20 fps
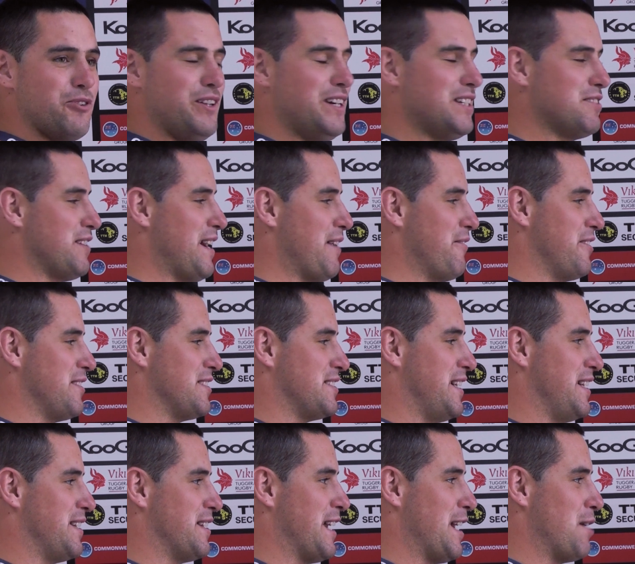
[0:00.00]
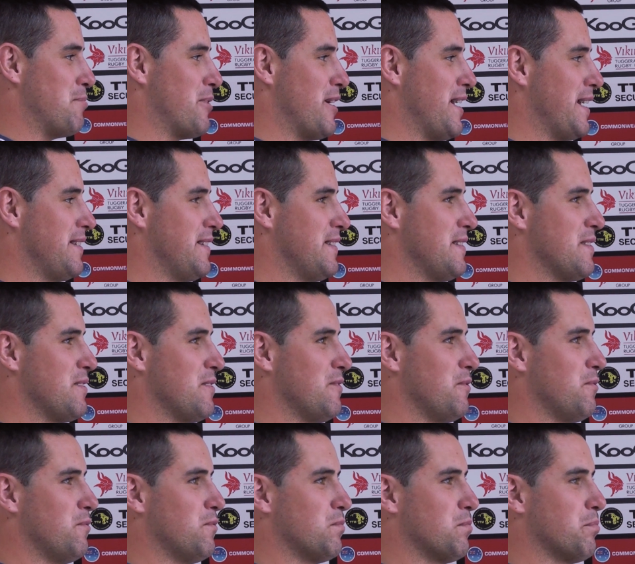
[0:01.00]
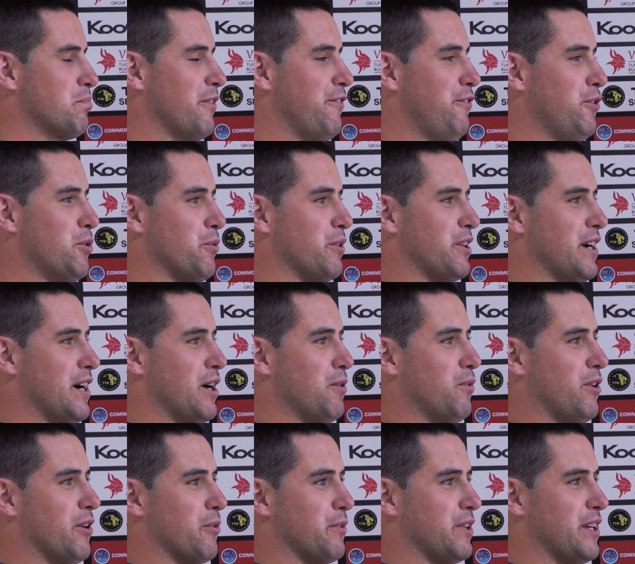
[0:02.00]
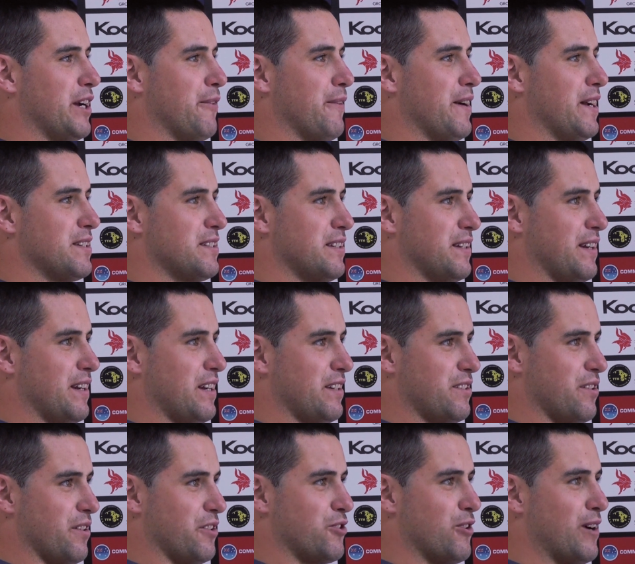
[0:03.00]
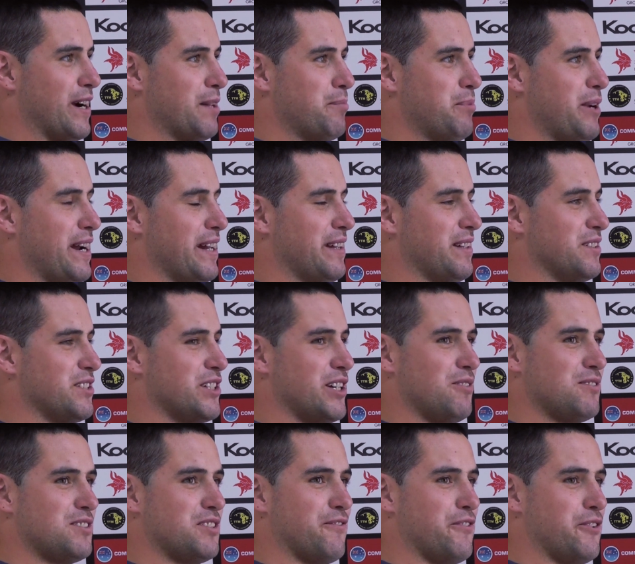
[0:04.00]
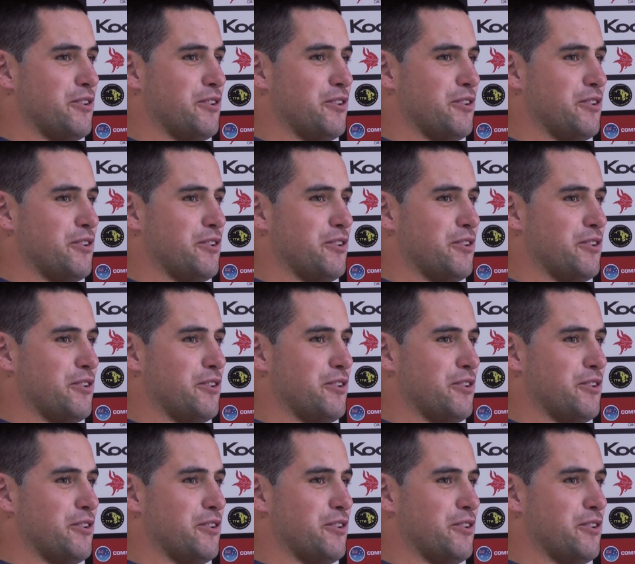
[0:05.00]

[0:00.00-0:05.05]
Well, thanks for having us here today, Brad. Before we go, why don't we go out to the training paddock and show us a few